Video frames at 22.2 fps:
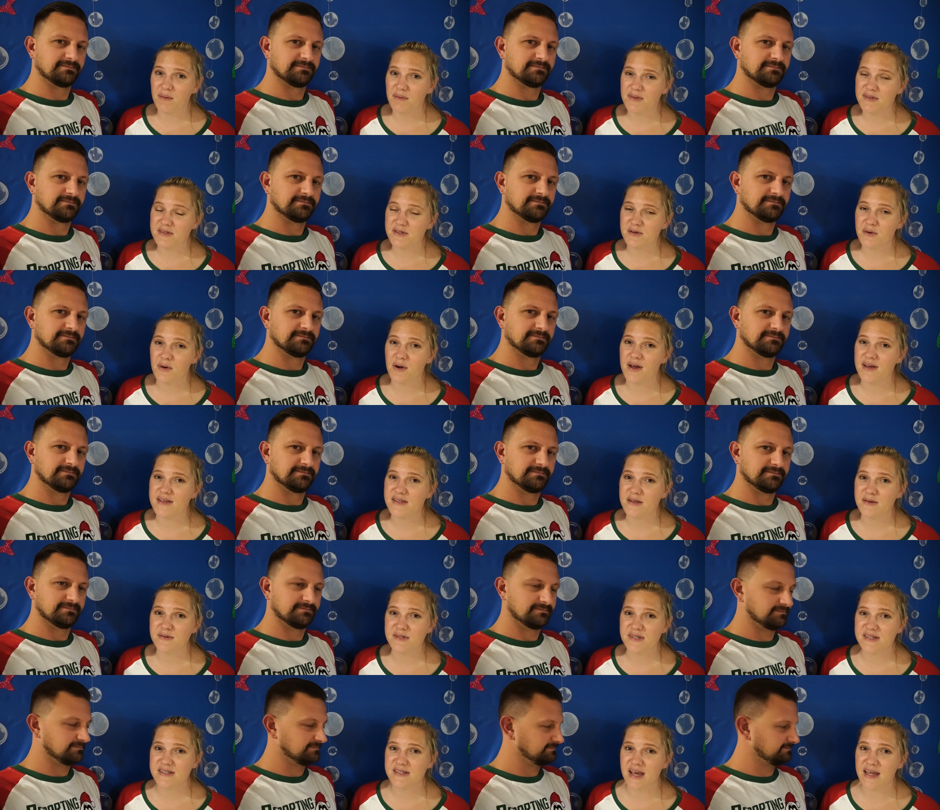Speaker 1: with his toys. I
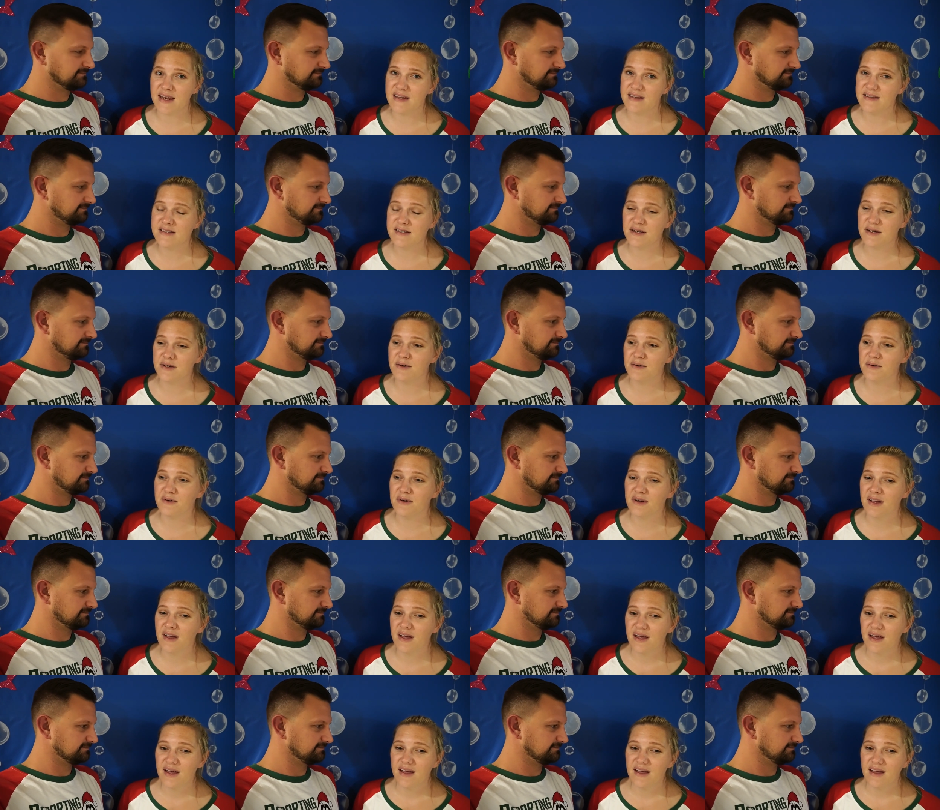was excited to...
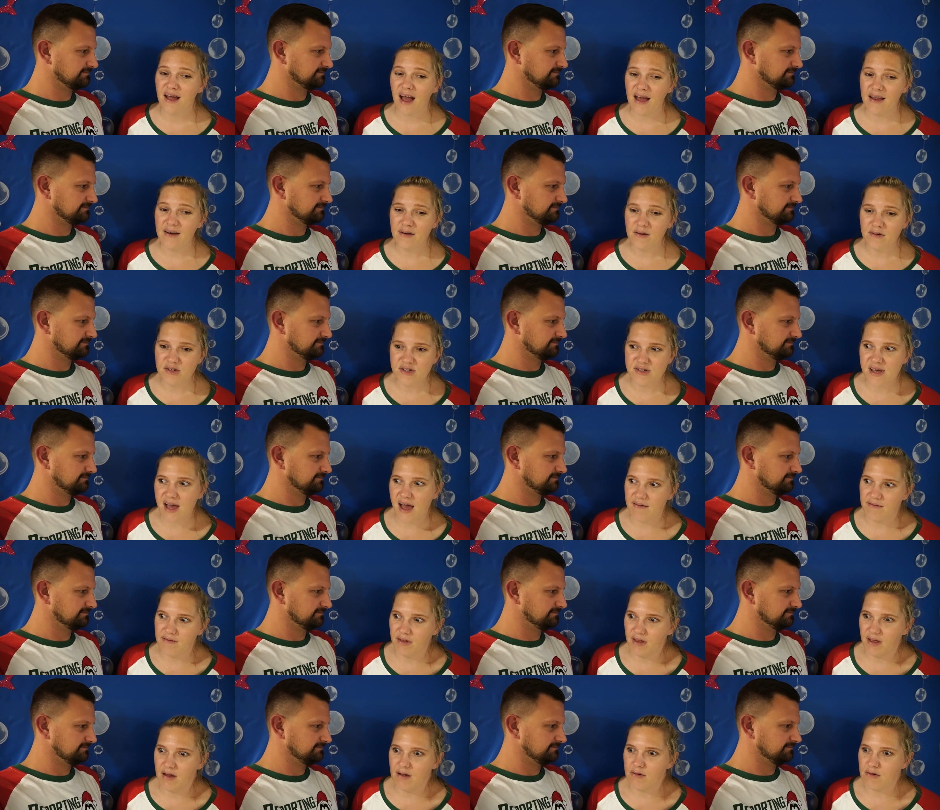I don't know, just
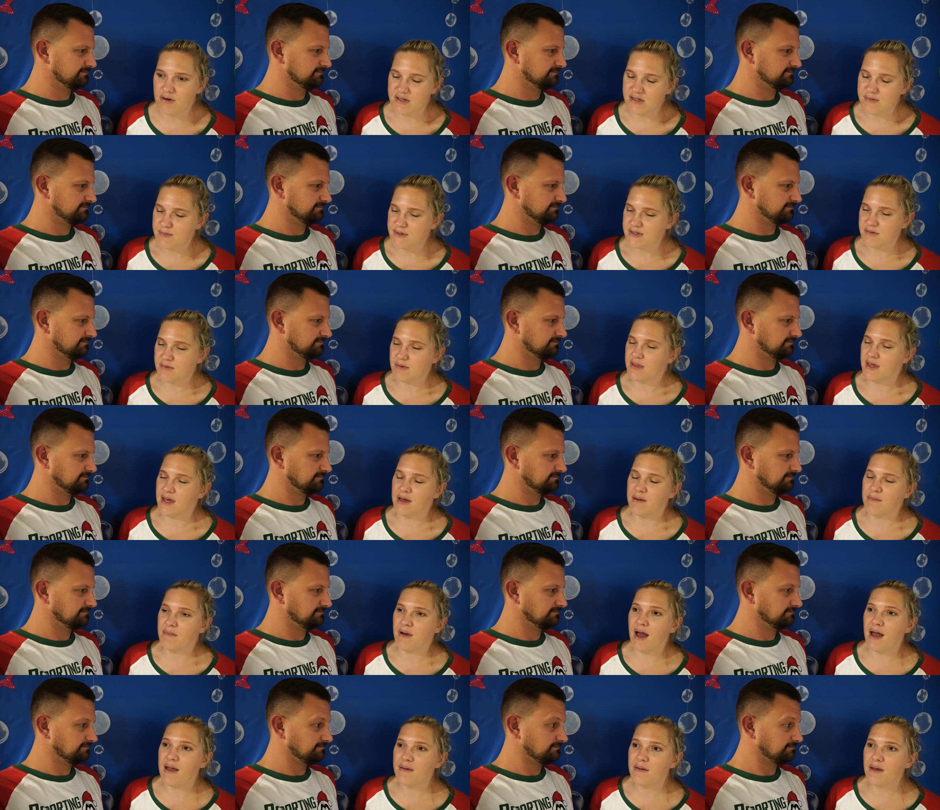have like a Christmas with
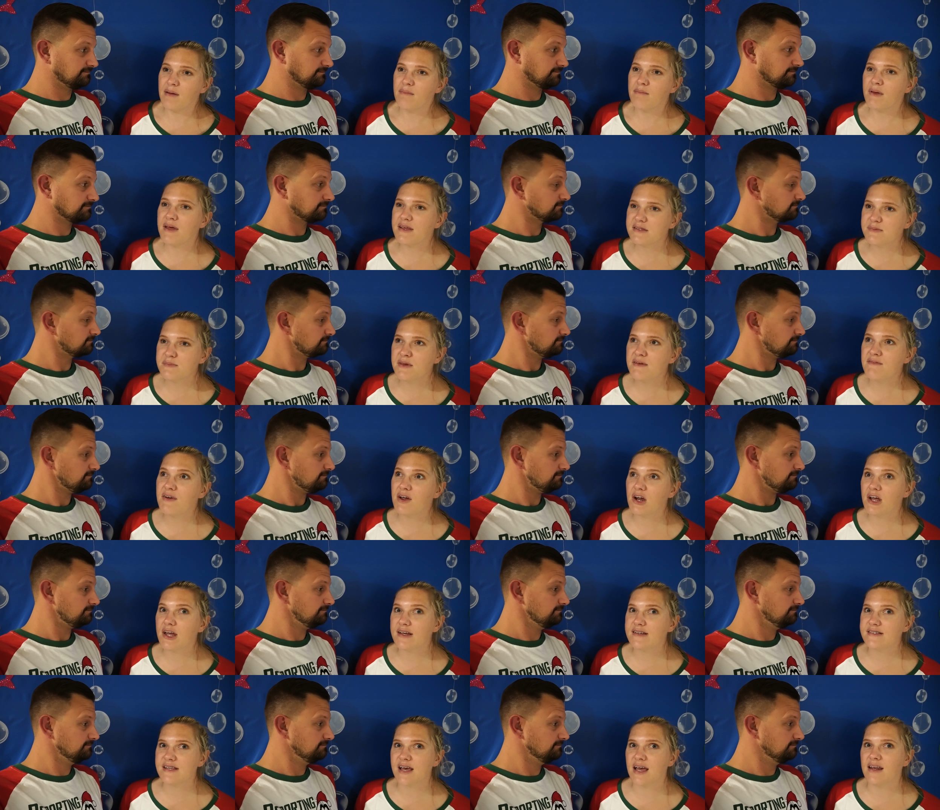him. It makes me
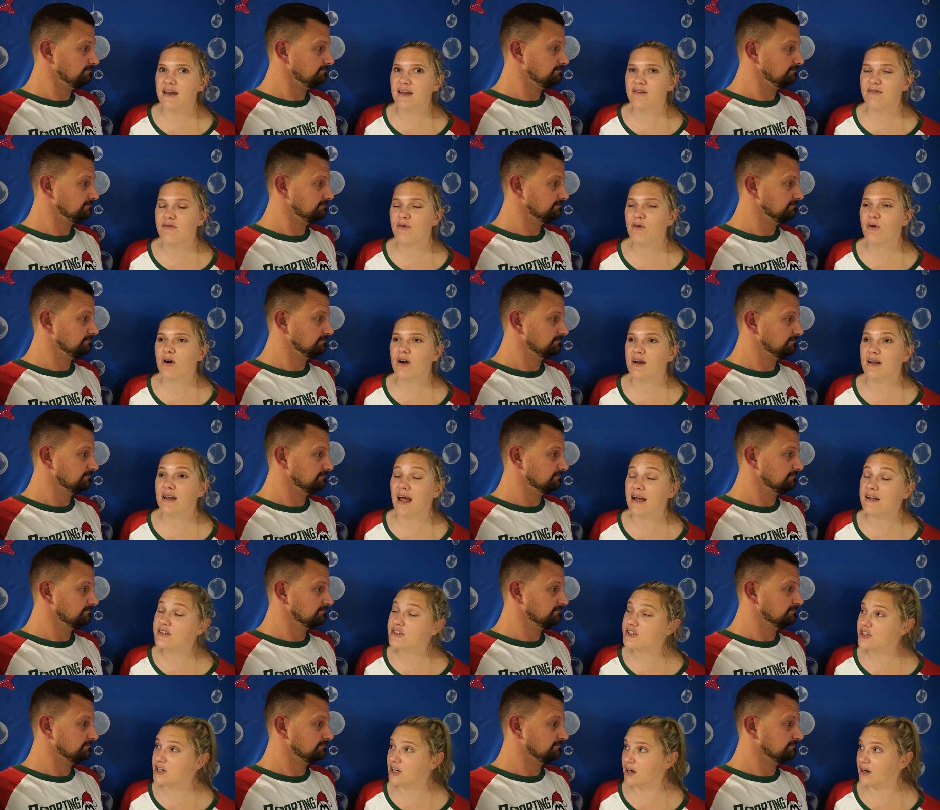very excited for
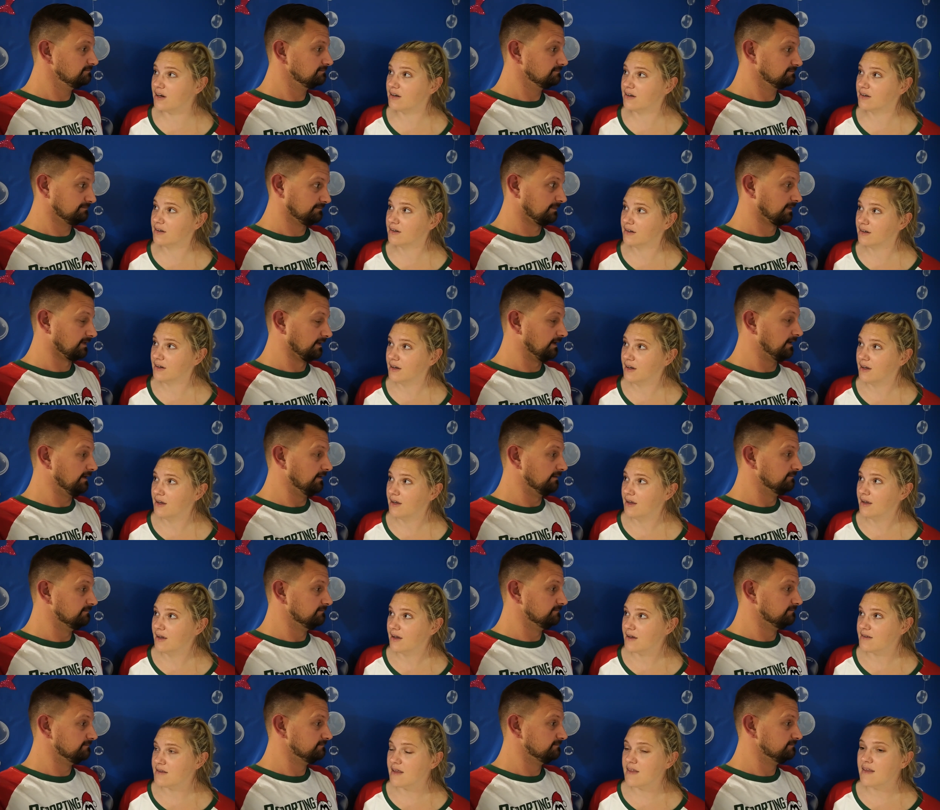next year. Yeah.
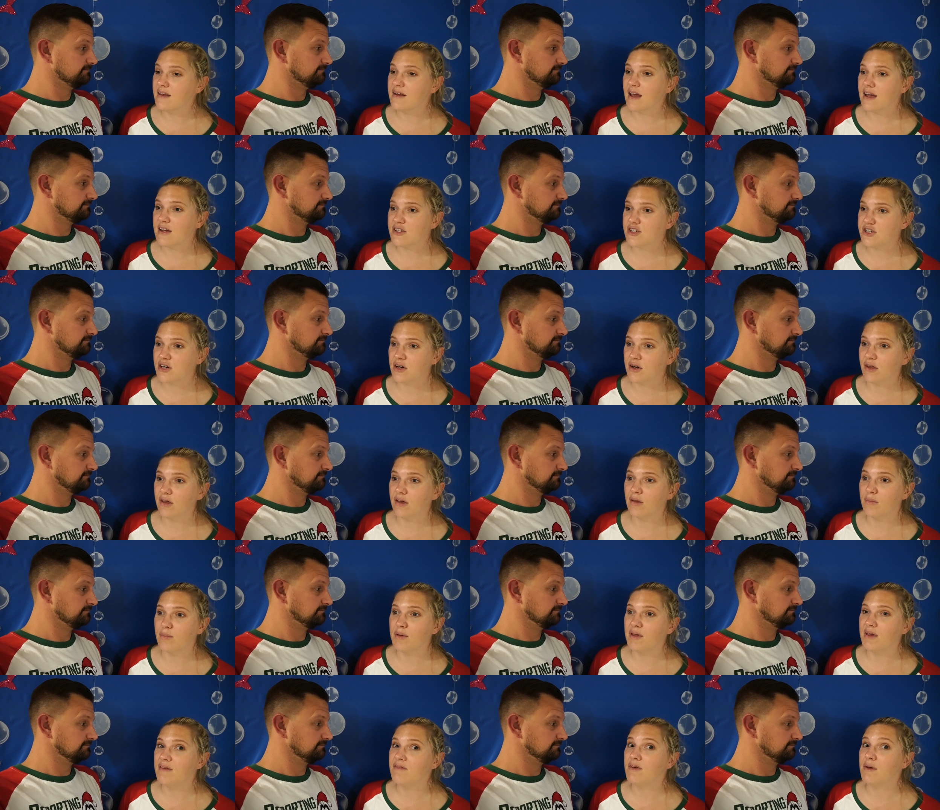Because I think next year he'll
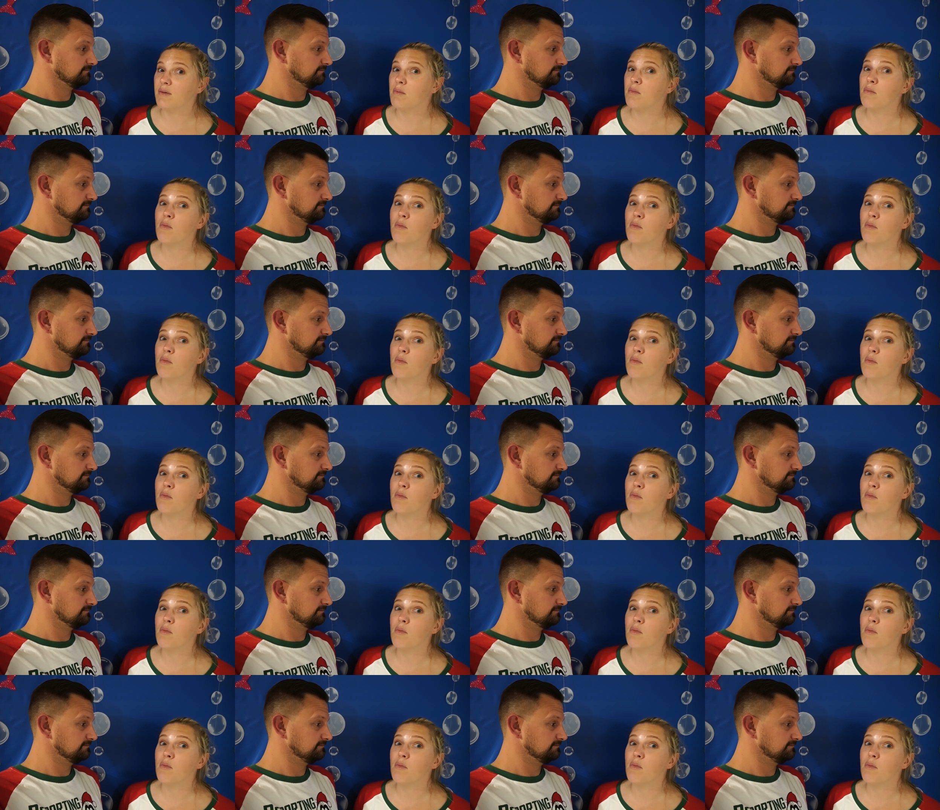be even